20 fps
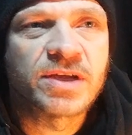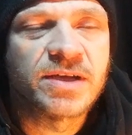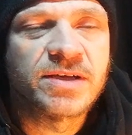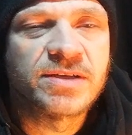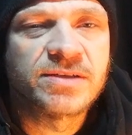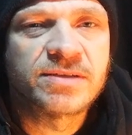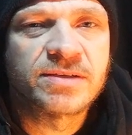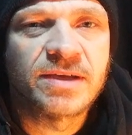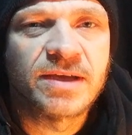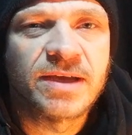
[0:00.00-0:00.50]
say
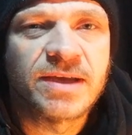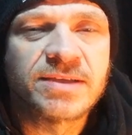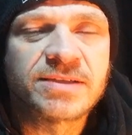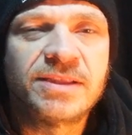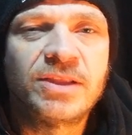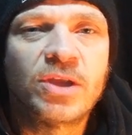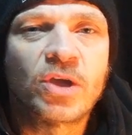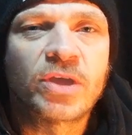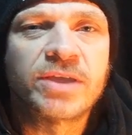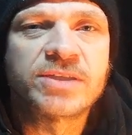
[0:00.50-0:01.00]
I is his
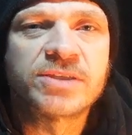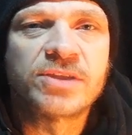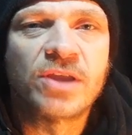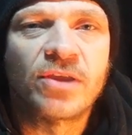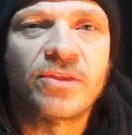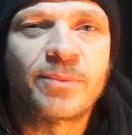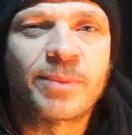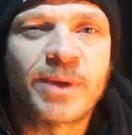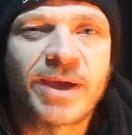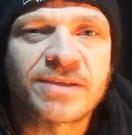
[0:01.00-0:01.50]
look is
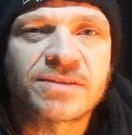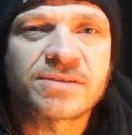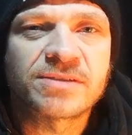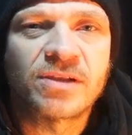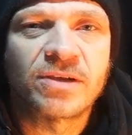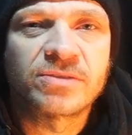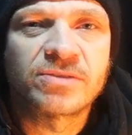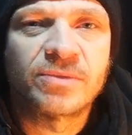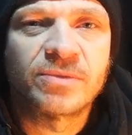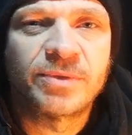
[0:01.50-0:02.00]
not the best.
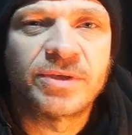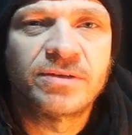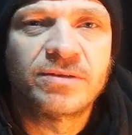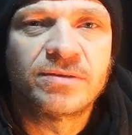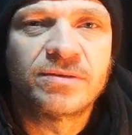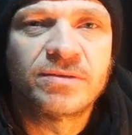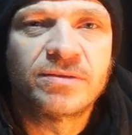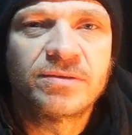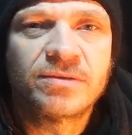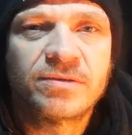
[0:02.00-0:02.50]
Like, do you know I mean?
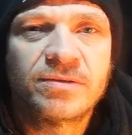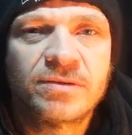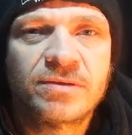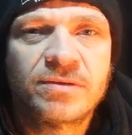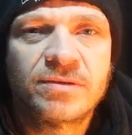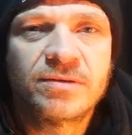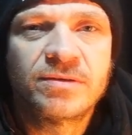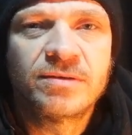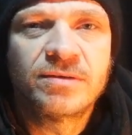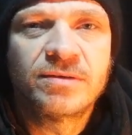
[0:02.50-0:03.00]

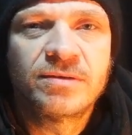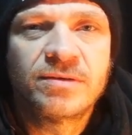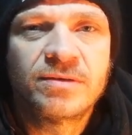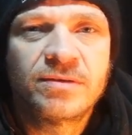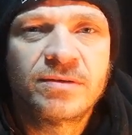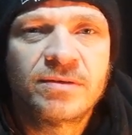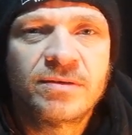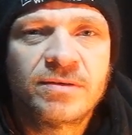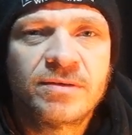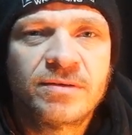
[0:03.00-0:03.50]

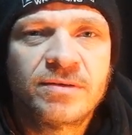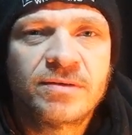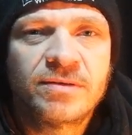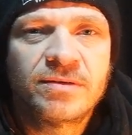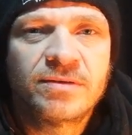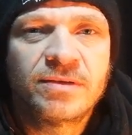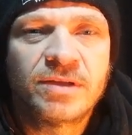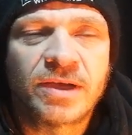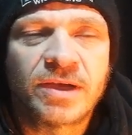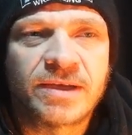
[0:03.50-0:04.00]
Yeah.
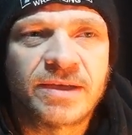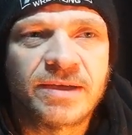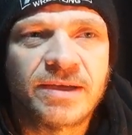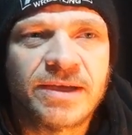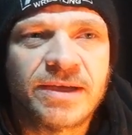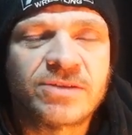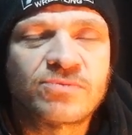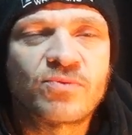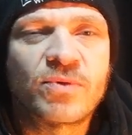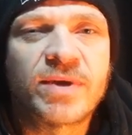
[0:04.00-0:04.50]
Like
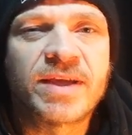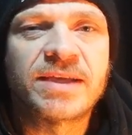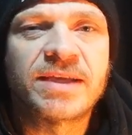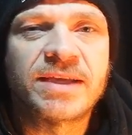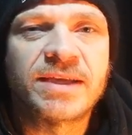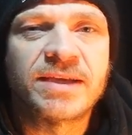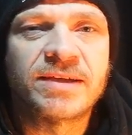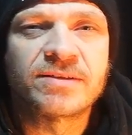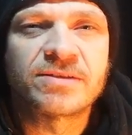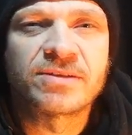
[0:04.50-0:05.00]
his ring
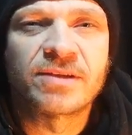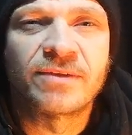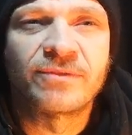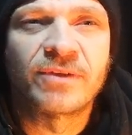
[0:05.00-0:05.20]
gear and